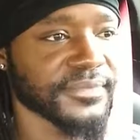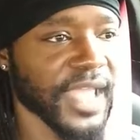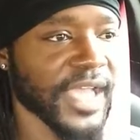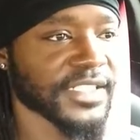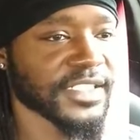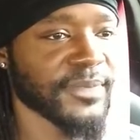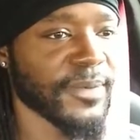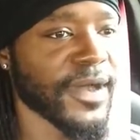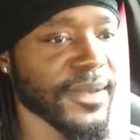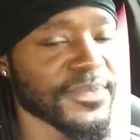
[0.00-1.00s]
Actually, my
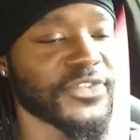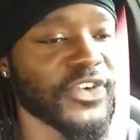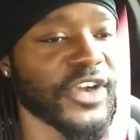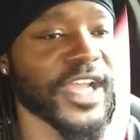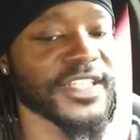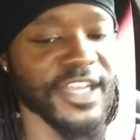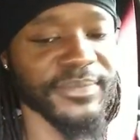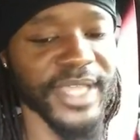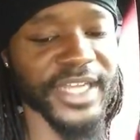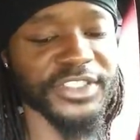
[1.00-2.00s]
mom's friend taught
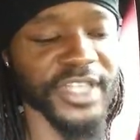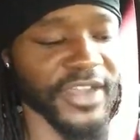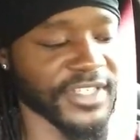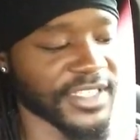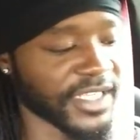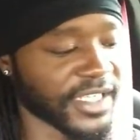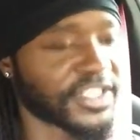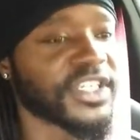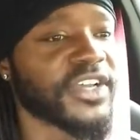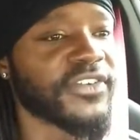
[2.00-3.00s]
me how to drive a stick
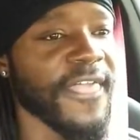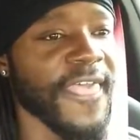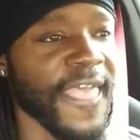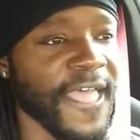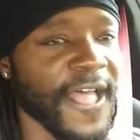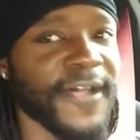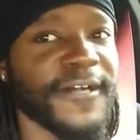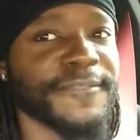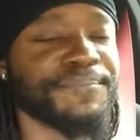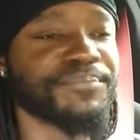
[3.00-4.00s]
shift.
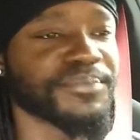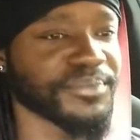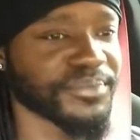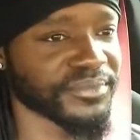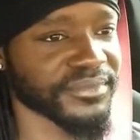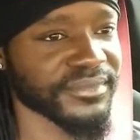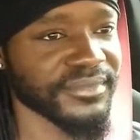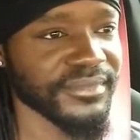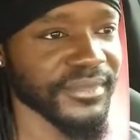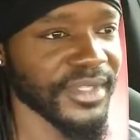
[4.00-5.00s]

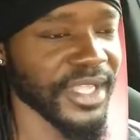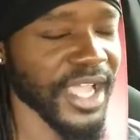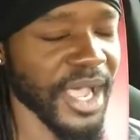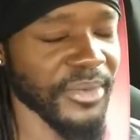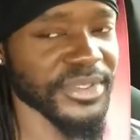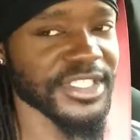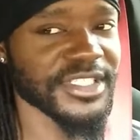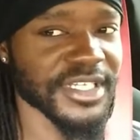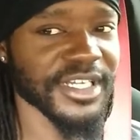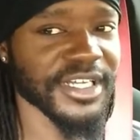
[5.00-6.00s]
I
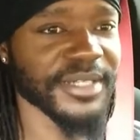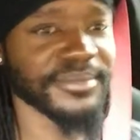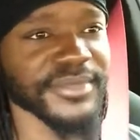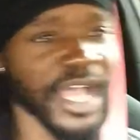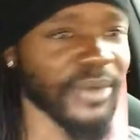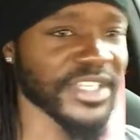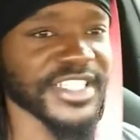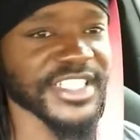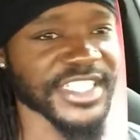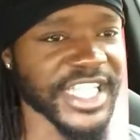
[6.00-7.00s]
was
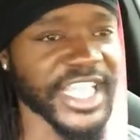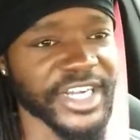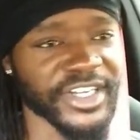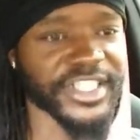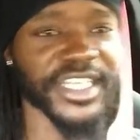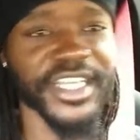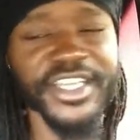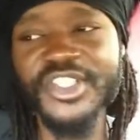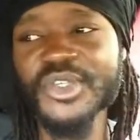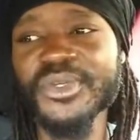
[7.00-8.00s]
steered
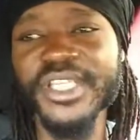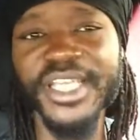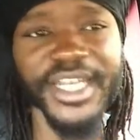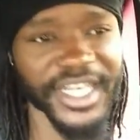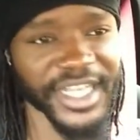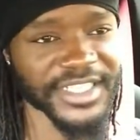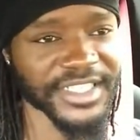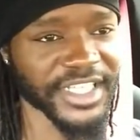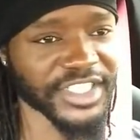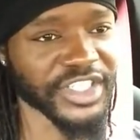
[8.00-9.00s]
into getting a
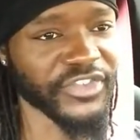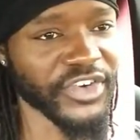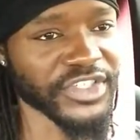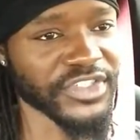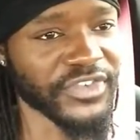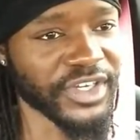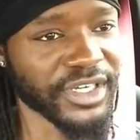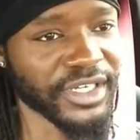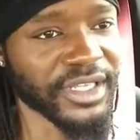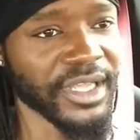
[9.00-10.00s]
stick shift, first of
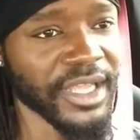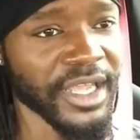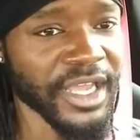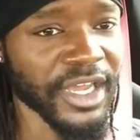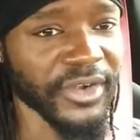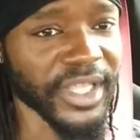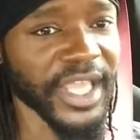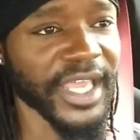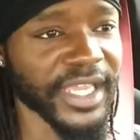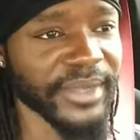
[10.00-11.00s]
all,
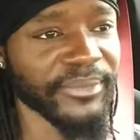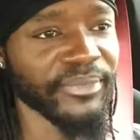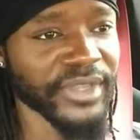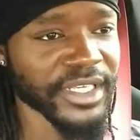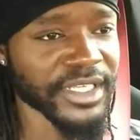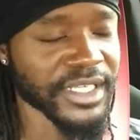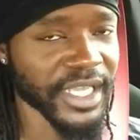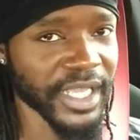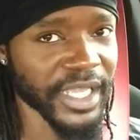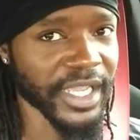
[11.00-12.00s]
okay,
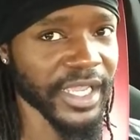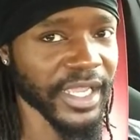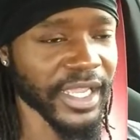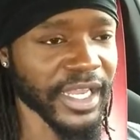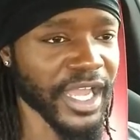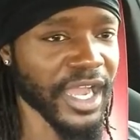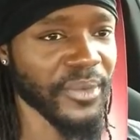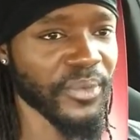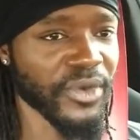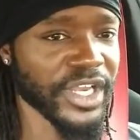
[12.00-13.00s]
and I
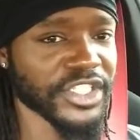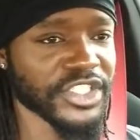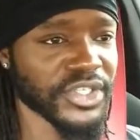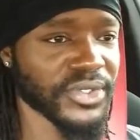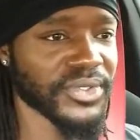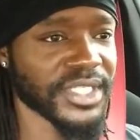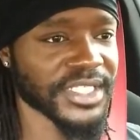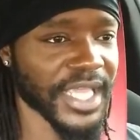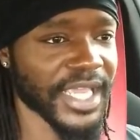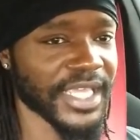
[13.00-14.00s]
wanted to
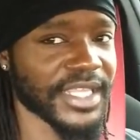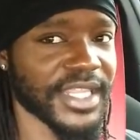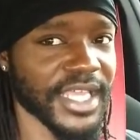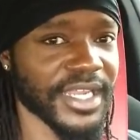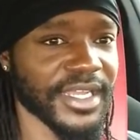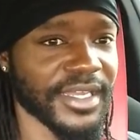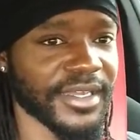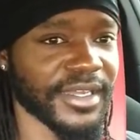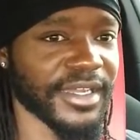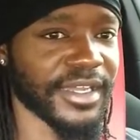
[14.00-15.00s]
say that
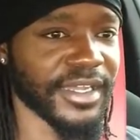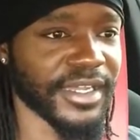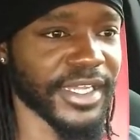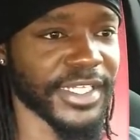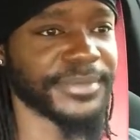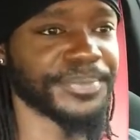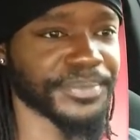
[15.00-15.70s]
I